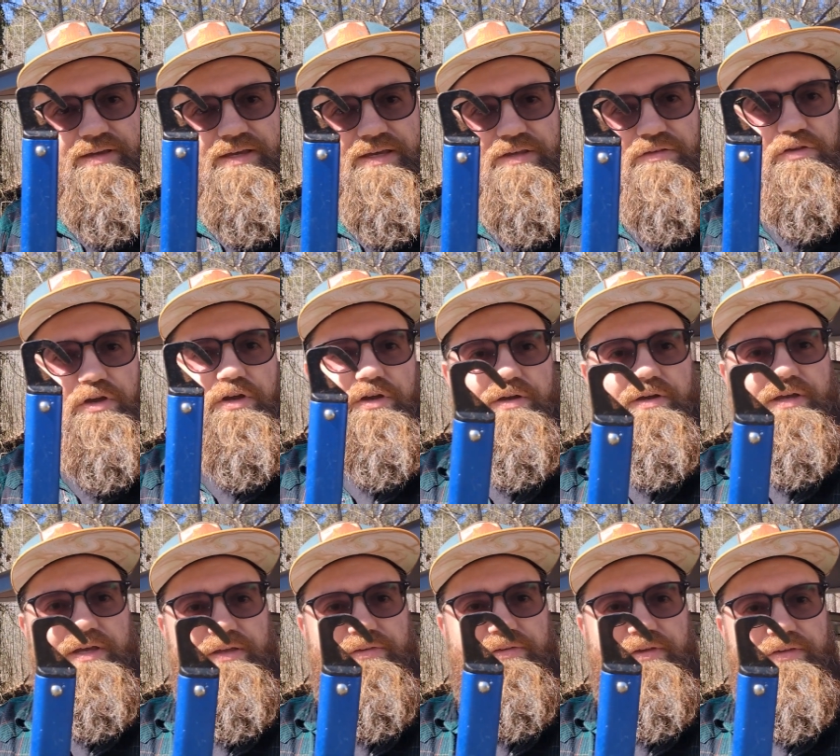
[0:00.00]
is
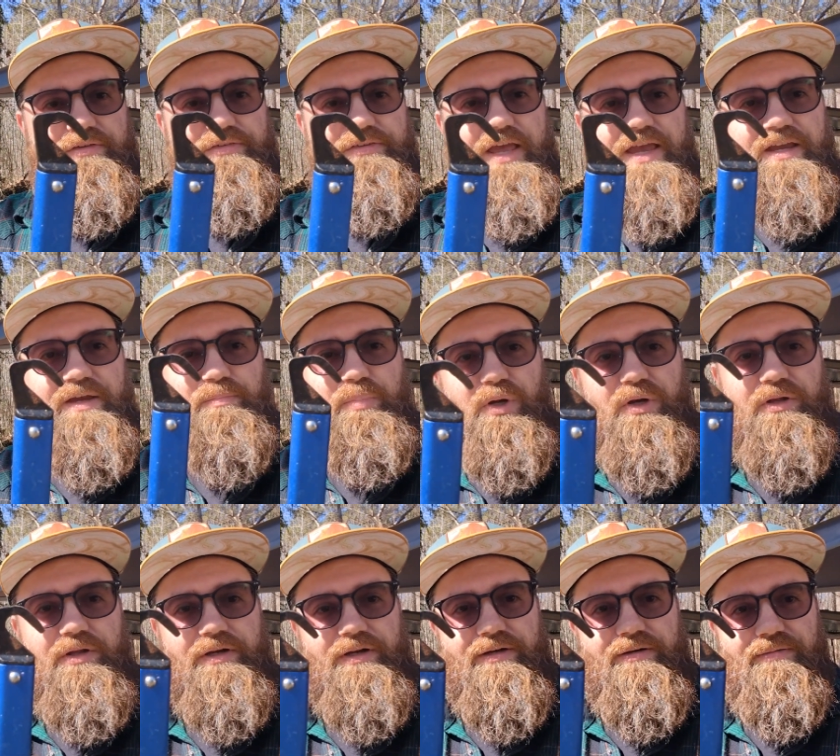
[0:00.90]
a stake
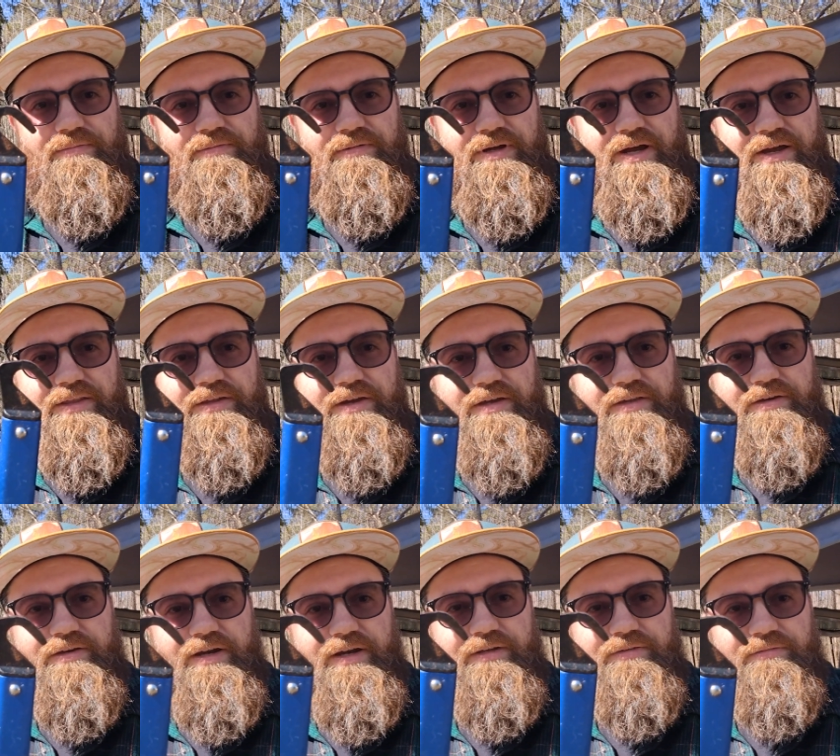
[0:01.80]
puller on the
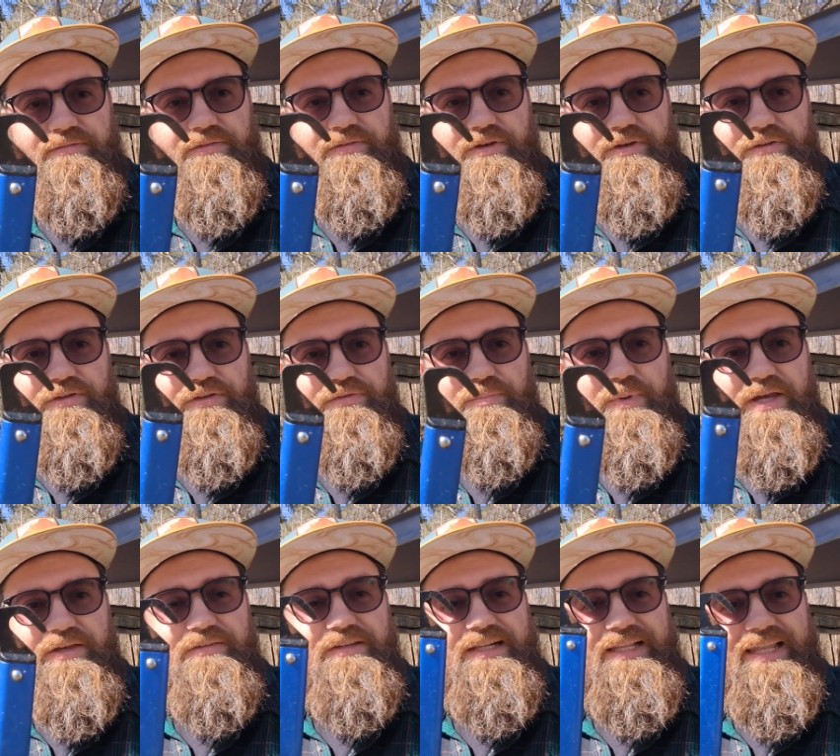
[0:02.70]
other end. So this
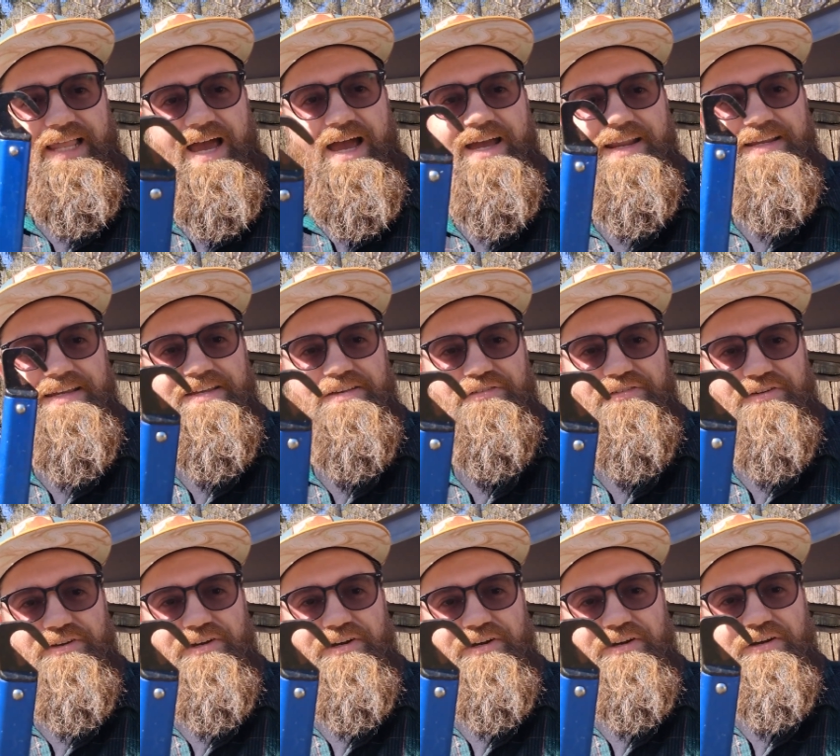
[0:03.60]
makes it a lot
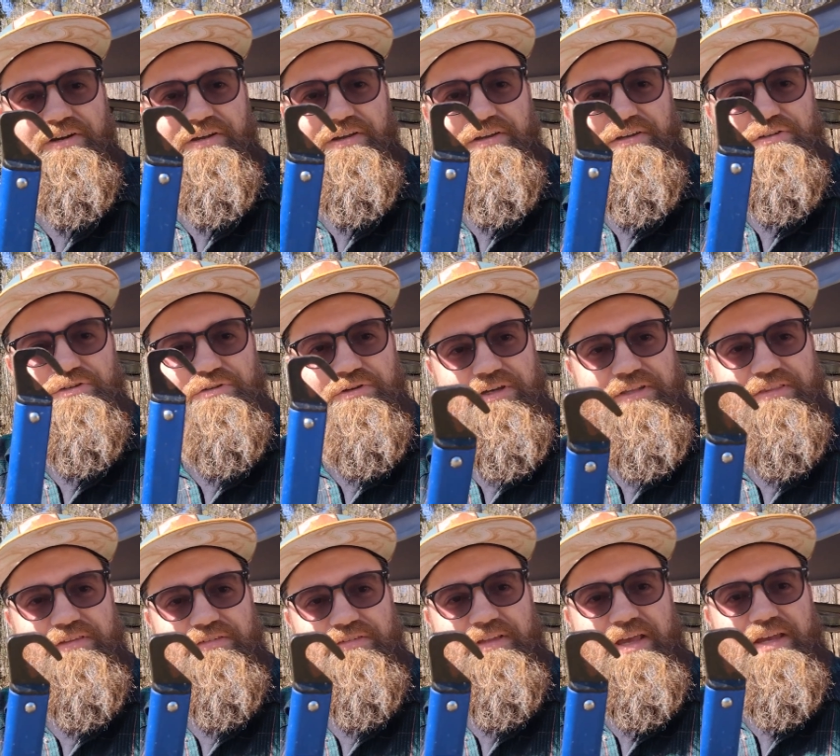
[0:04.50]
easier to get
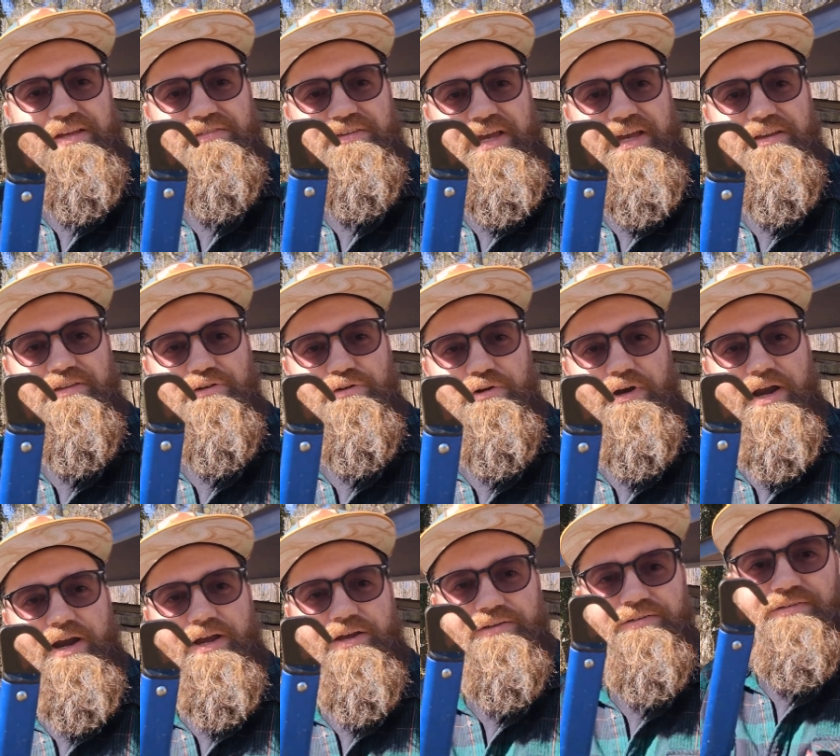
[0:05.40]
the stakes out of the
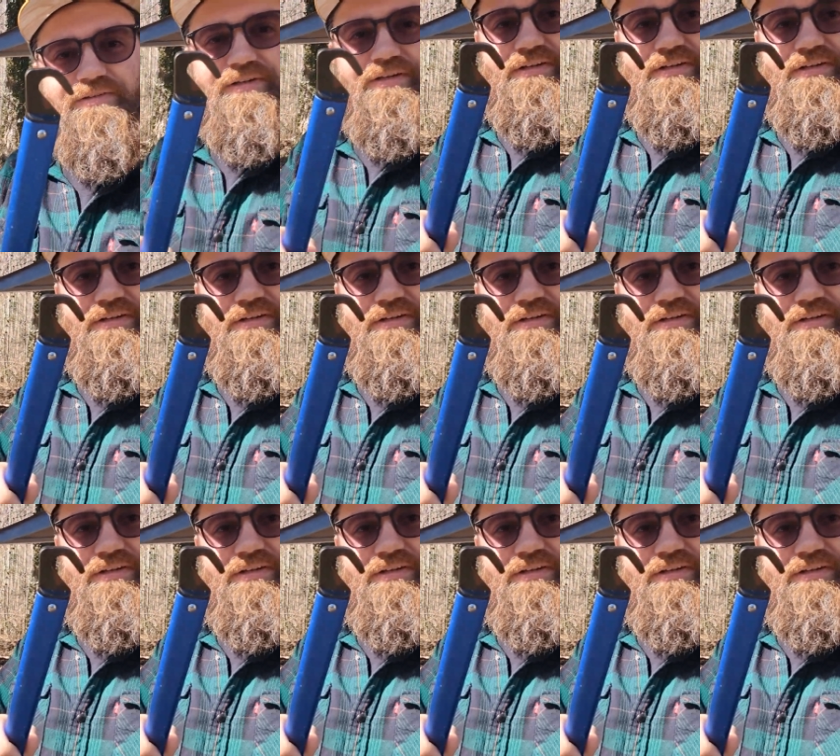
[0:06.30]
ground,